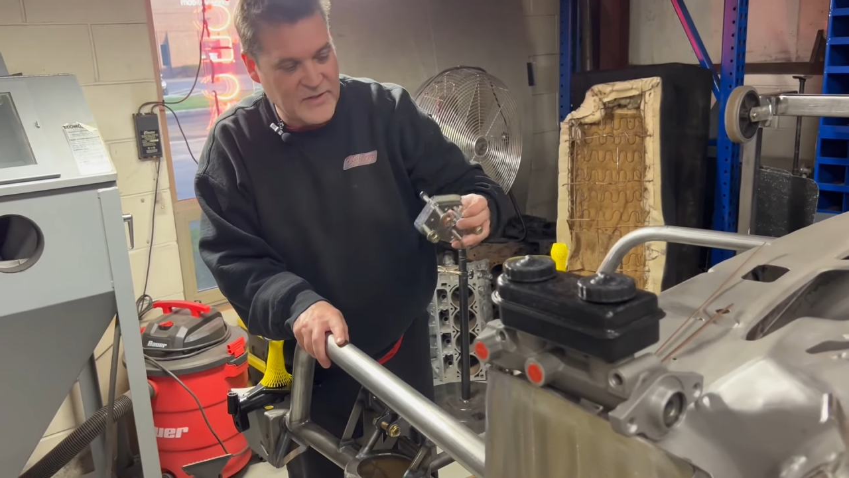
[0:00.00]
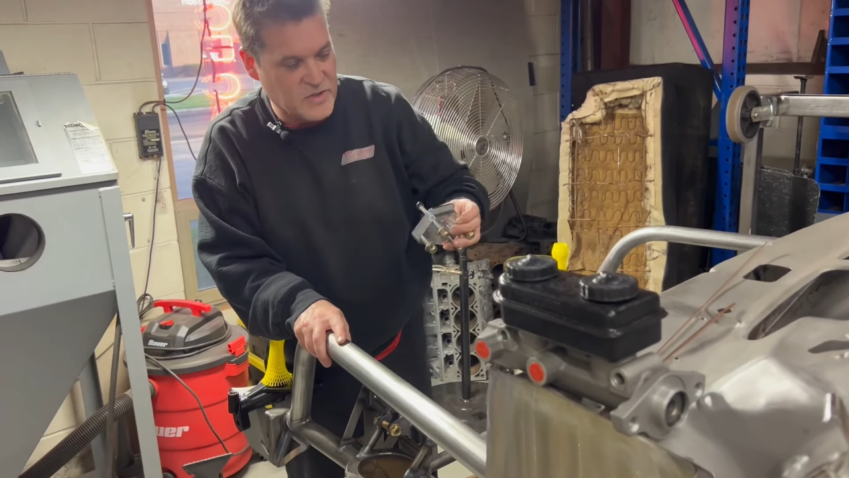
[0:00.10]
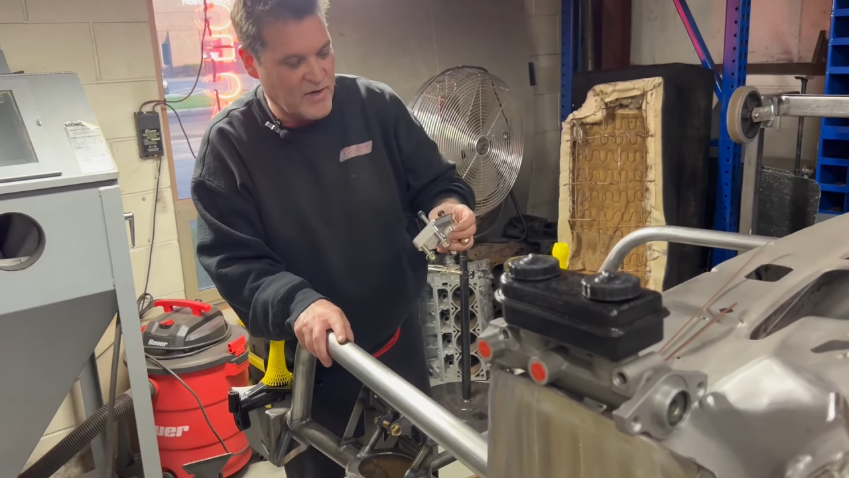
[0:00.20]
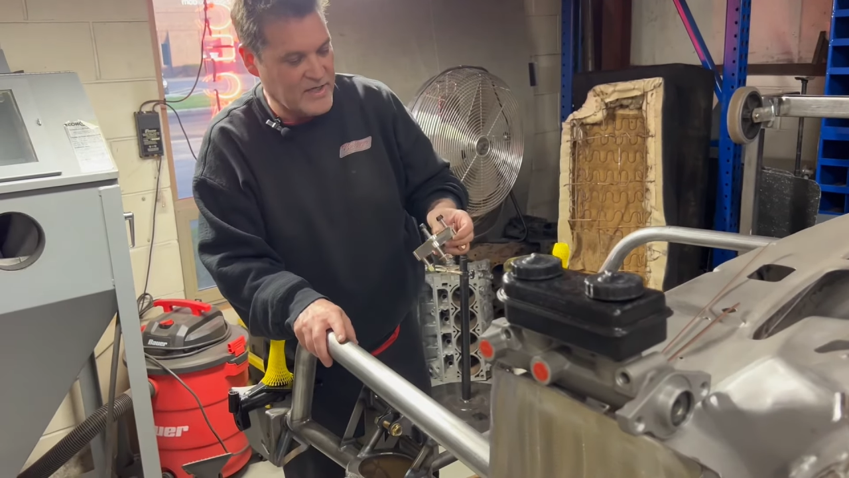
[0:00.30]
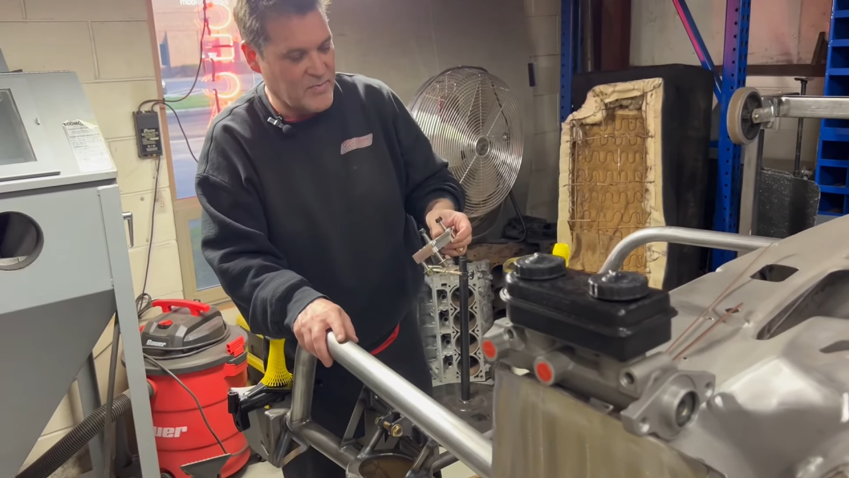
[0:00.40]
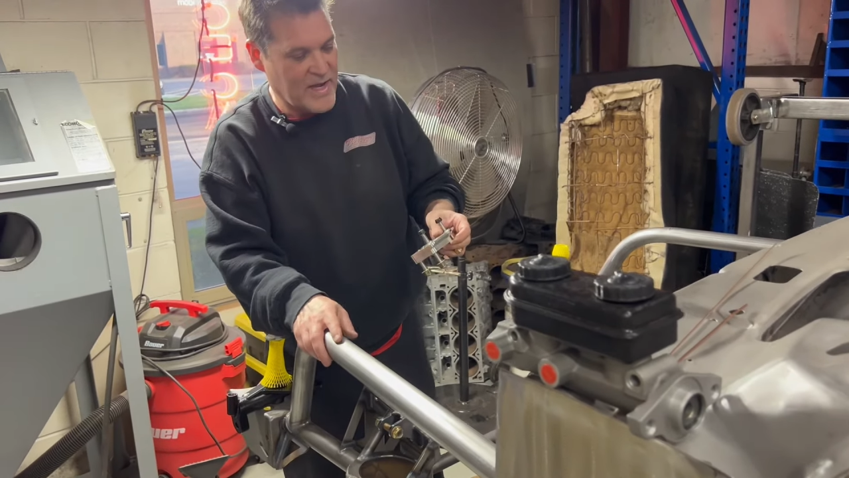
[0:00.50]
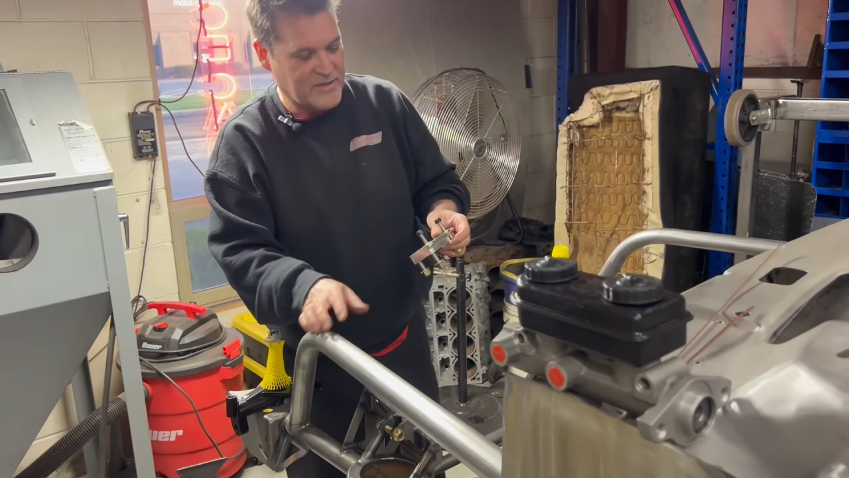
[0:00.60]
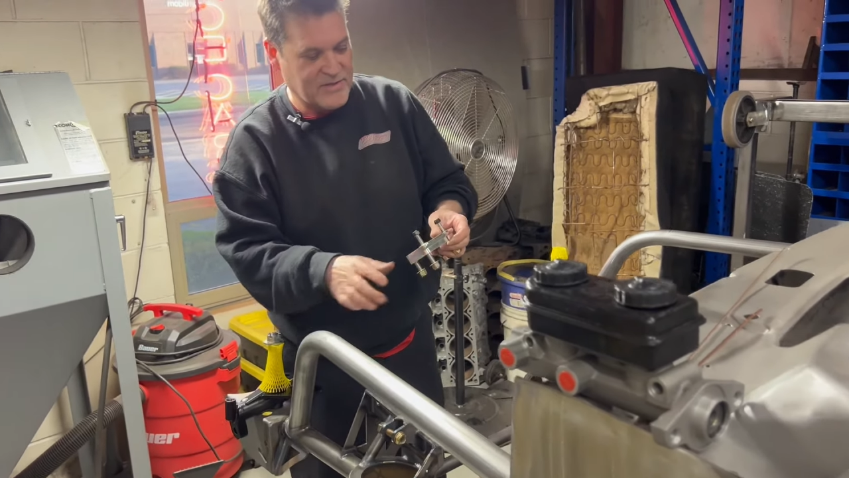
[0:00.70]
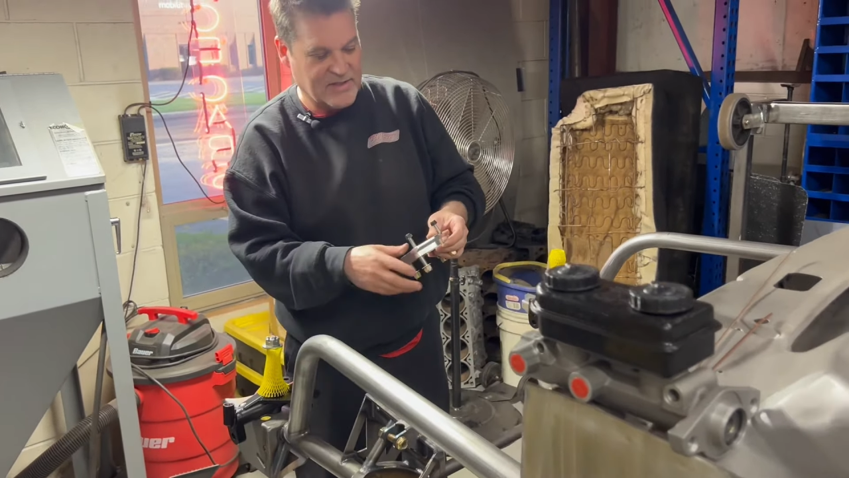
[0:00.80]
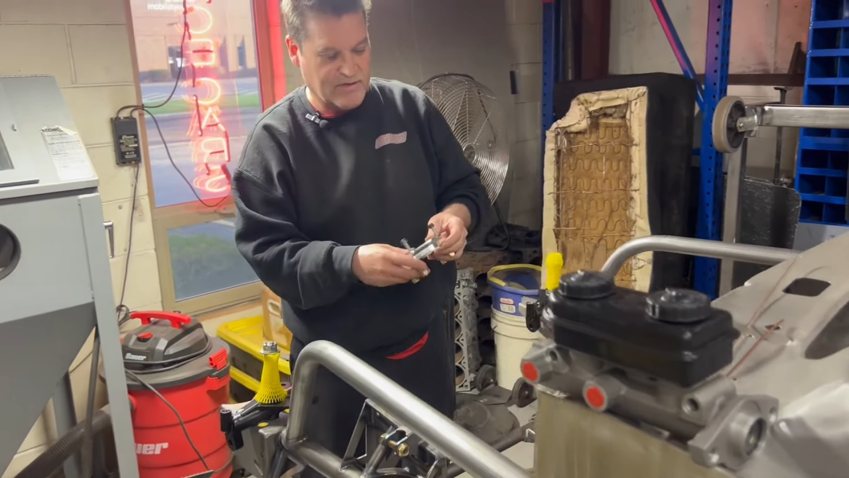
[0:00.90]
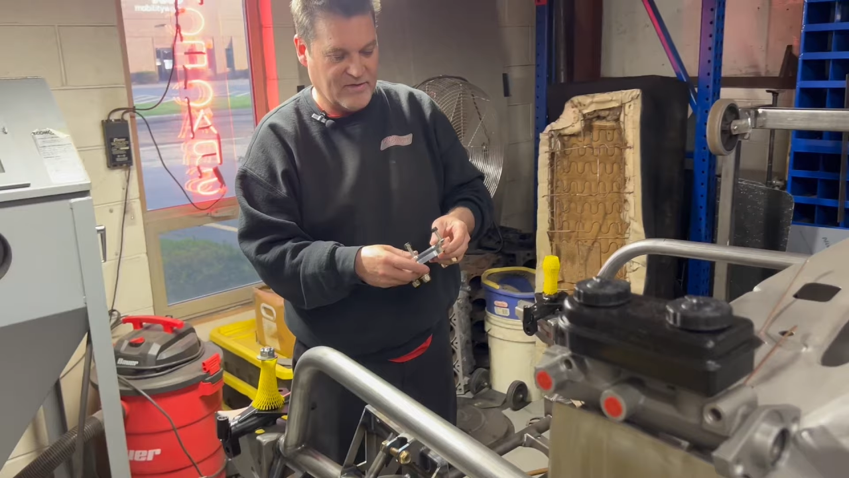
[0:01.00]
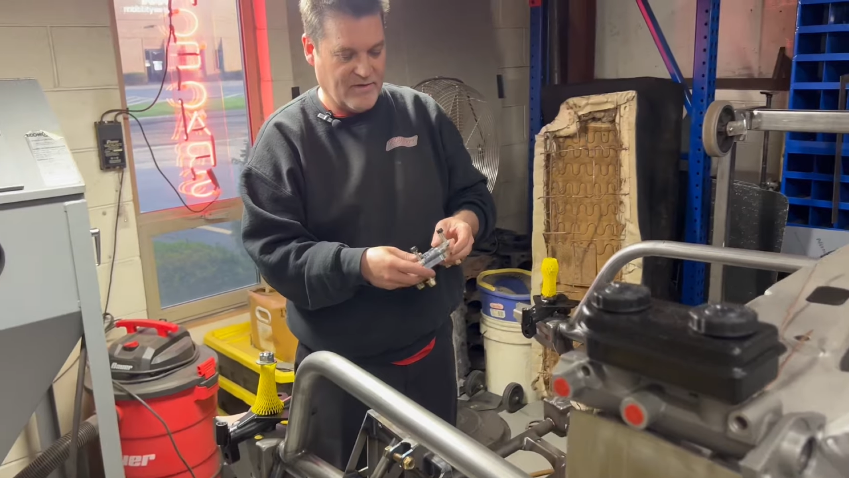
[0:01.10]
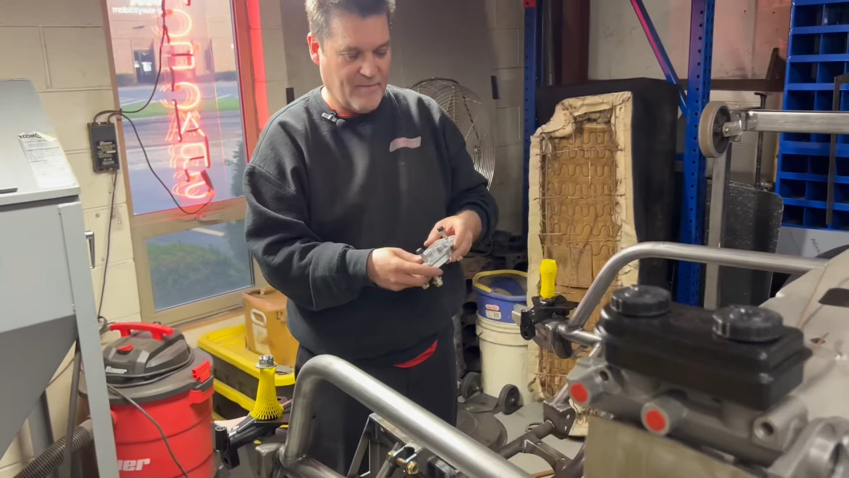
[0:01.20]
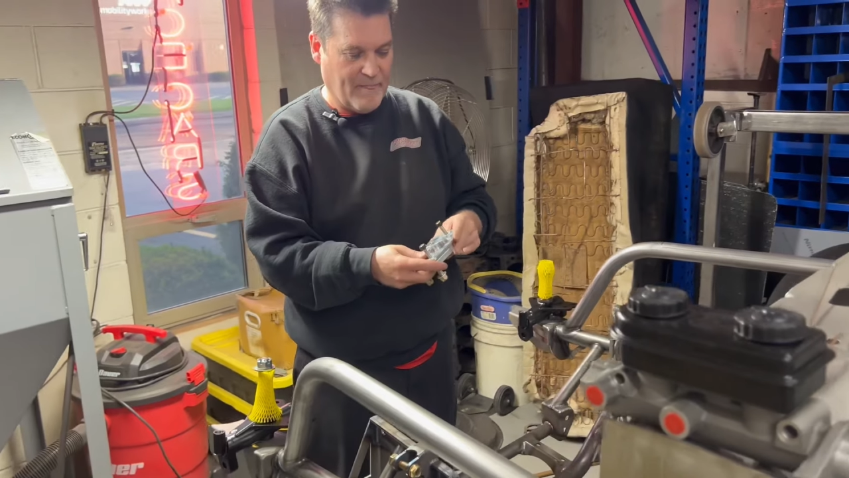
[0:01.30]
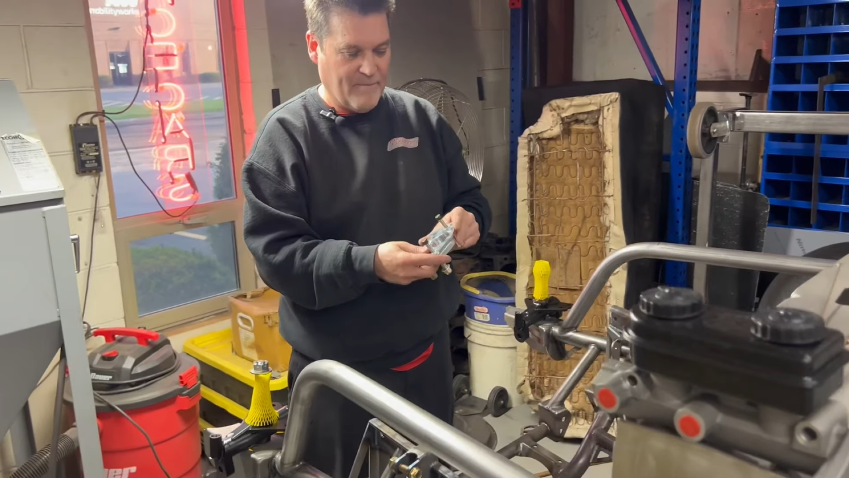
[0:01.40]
Strange master cylinder.